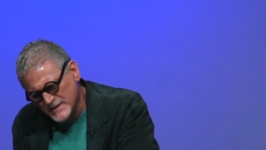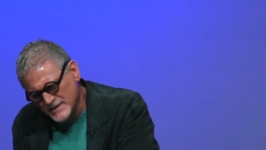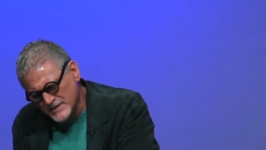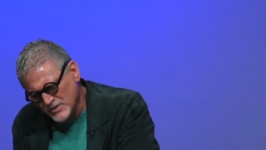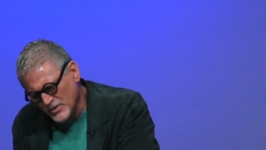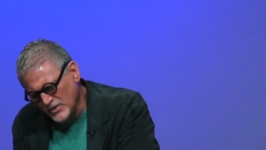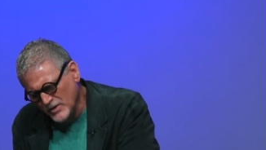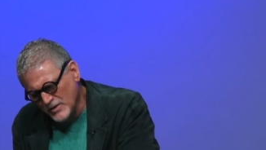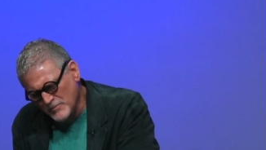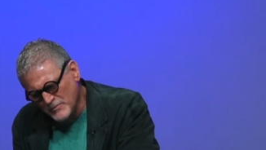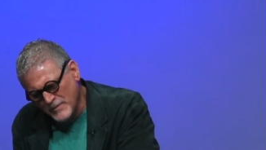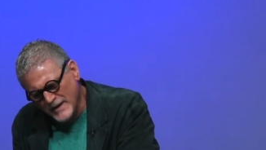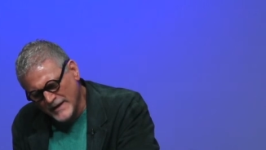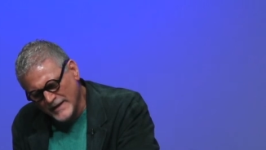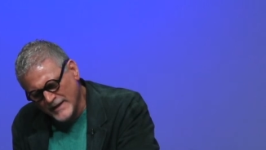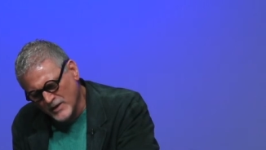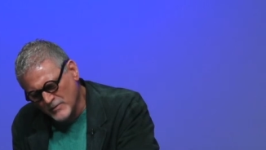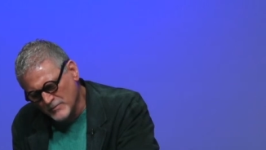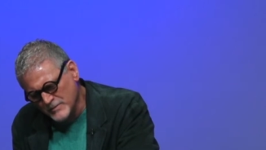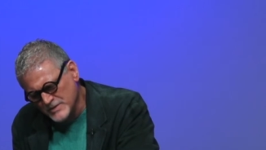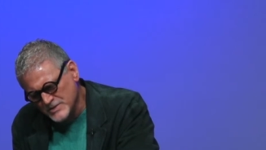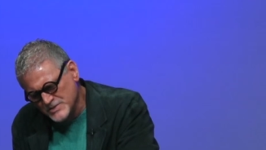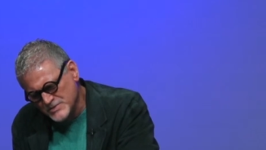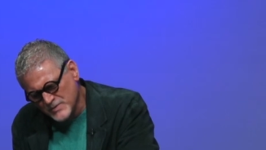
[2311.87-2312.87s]
Don't let my
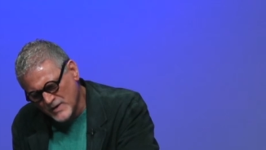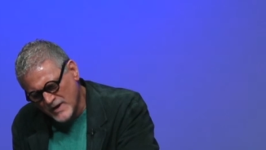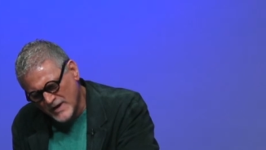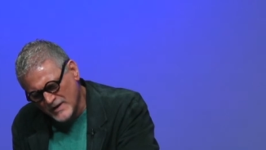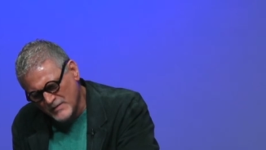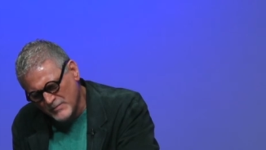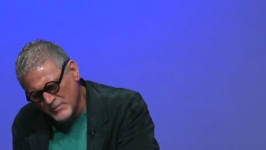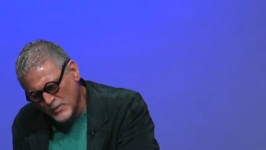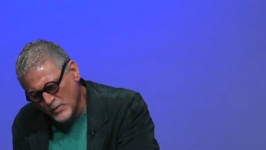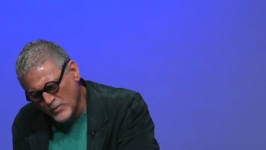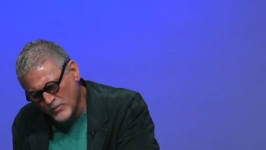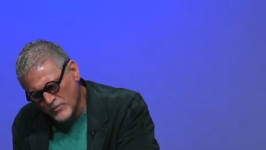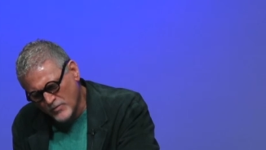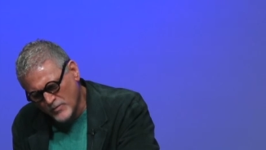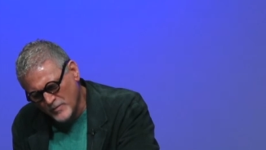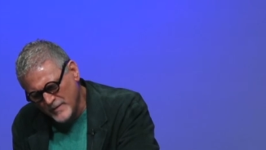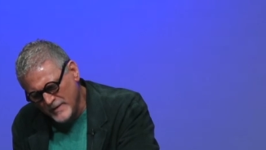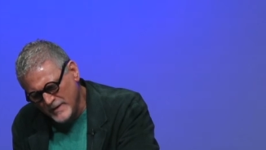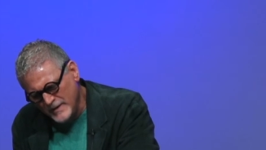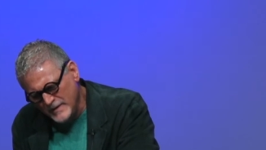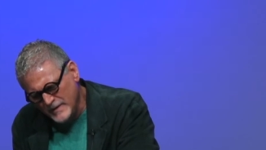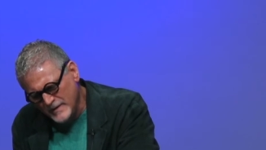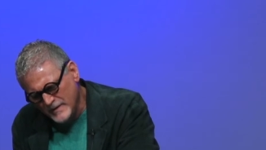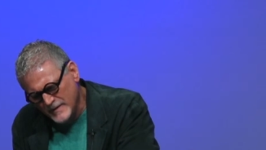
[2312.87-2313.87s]
enemies triumph over
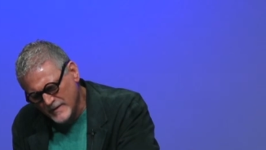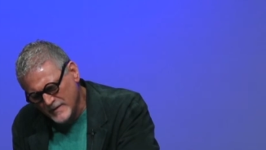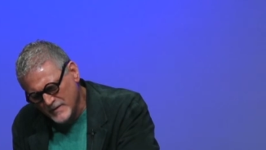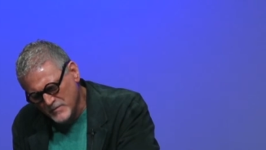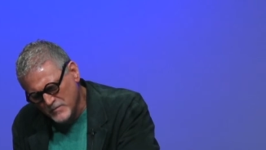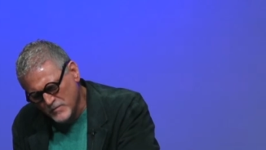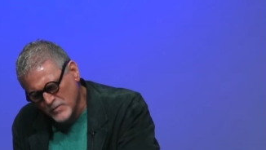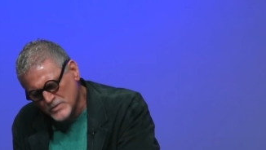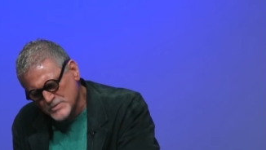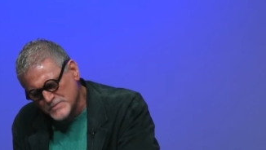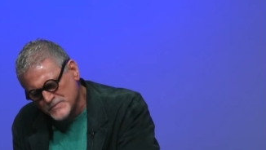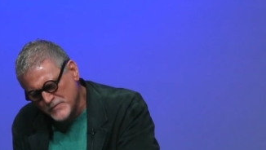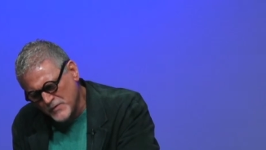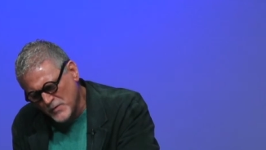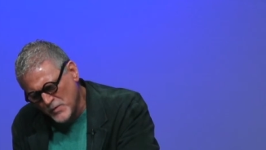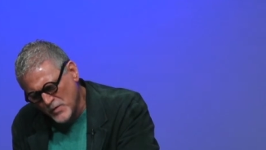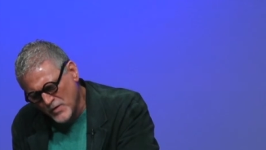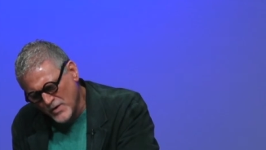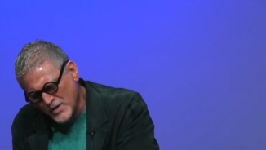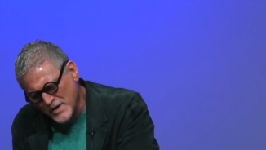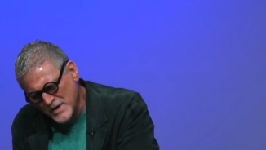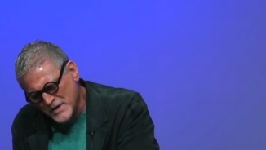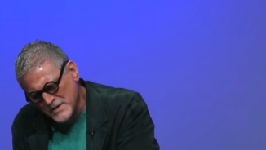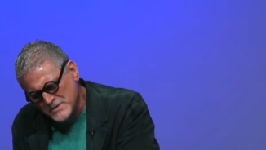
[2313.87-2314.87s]
me. Verse
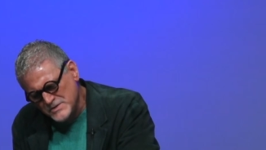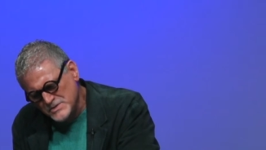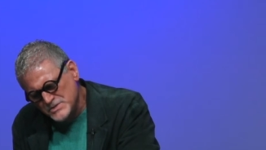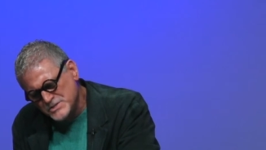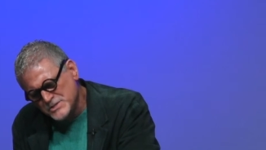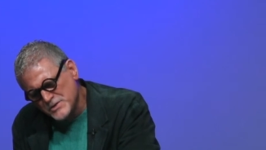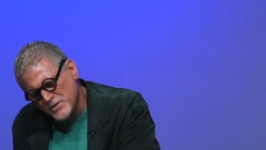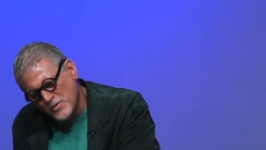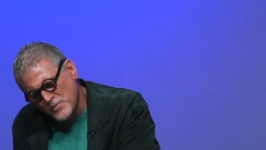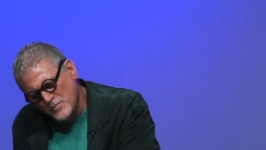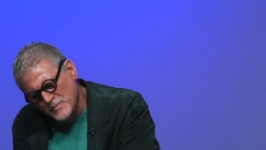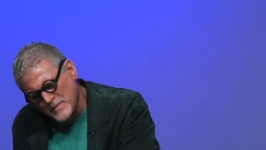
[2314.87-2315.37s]
4. Show